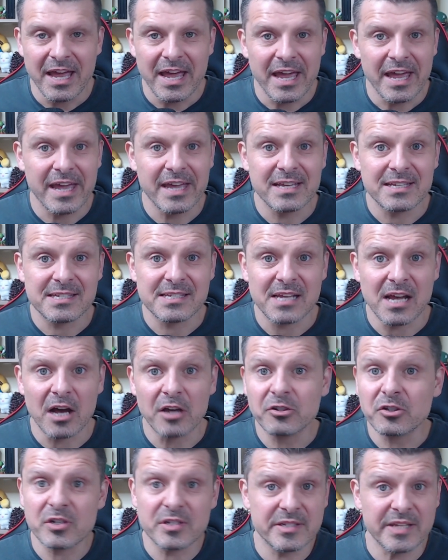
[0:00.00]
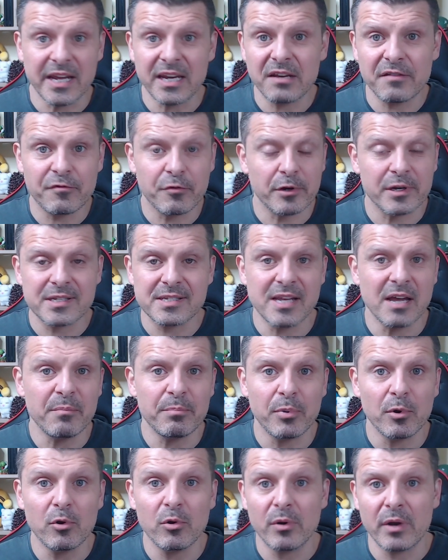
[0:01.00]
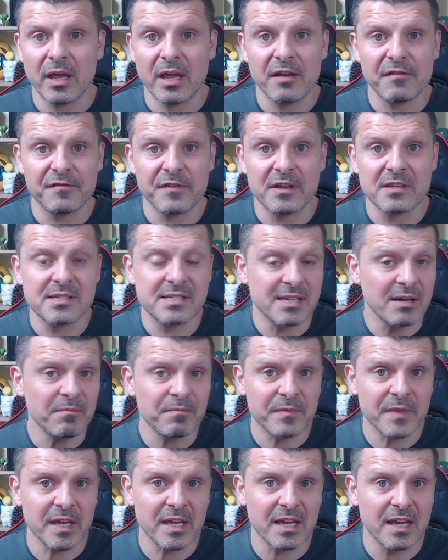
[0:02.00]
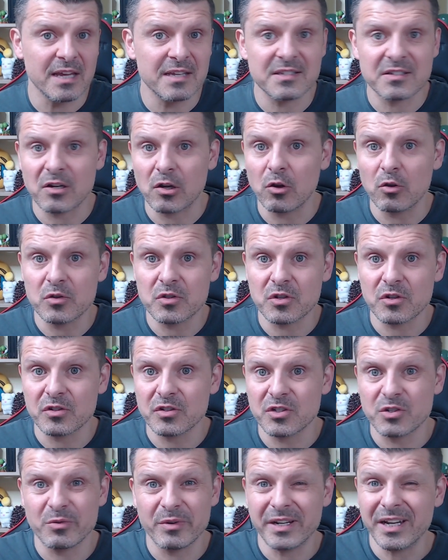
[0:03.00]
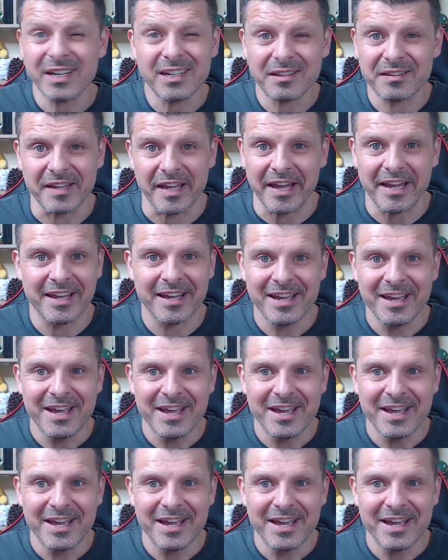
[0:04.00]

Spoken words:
It's understanding, for example, if something is closer to another thing.